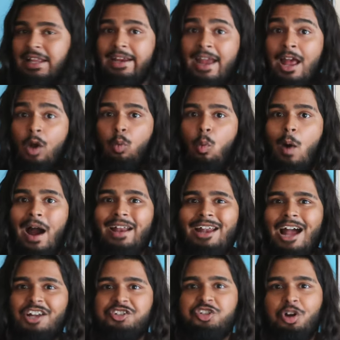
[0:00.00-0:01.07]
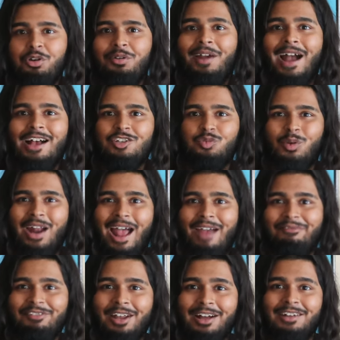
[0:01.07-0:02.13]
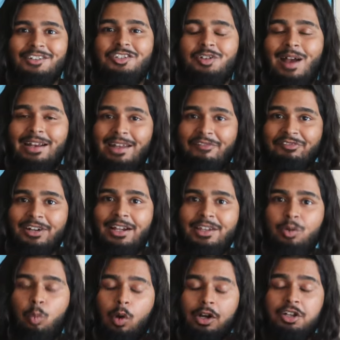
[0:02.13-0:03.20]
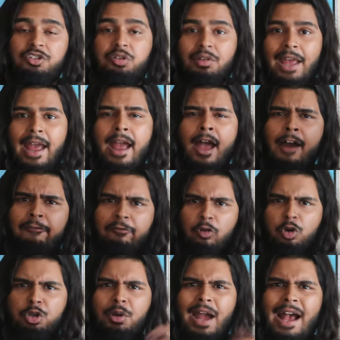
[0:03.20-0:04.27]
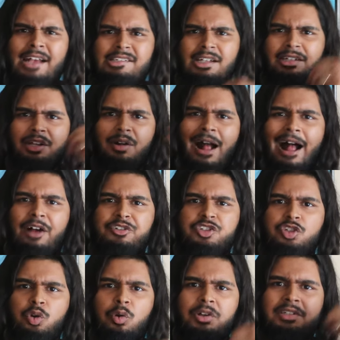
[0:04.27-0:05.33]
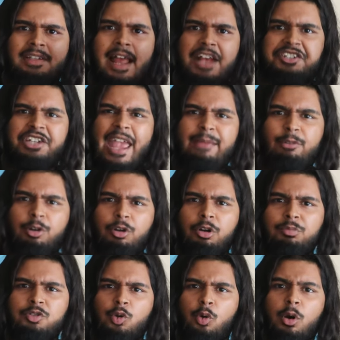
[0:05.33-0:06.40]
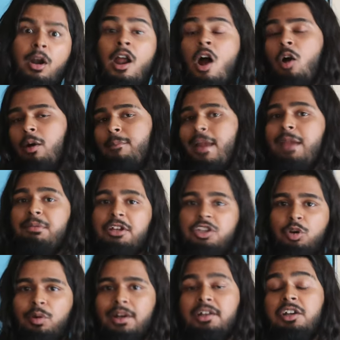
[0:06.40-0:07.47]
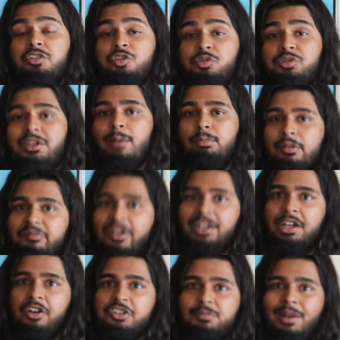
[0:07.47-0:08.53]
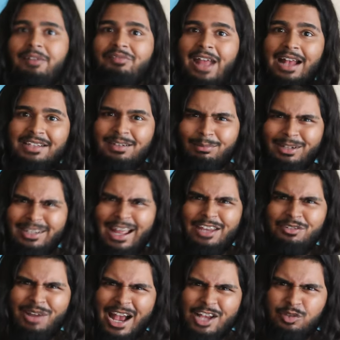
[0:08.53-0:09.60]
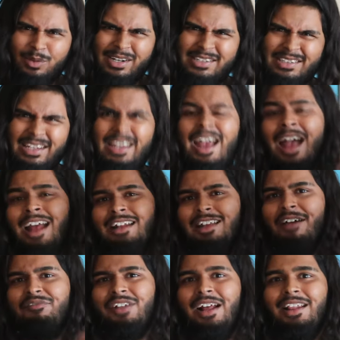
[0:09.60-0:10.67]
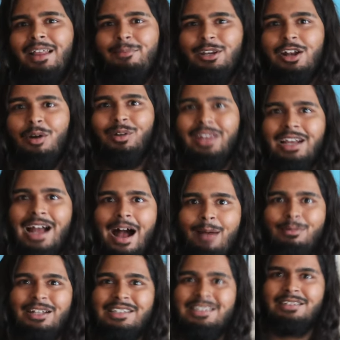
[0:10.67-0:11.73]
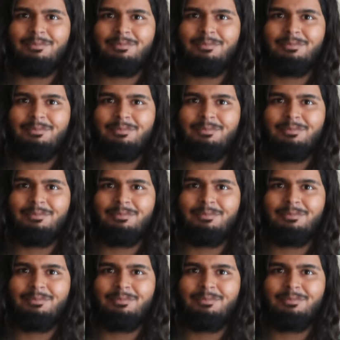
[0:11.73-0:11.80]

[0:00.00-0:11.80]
Like, why not show you guys what I've done? So I definitely want to do that for you guys, a little house tour slash gaming room tour, or maybe do it into two separate videos. But if that's something that you guys want to see, definitely let me know in the comments.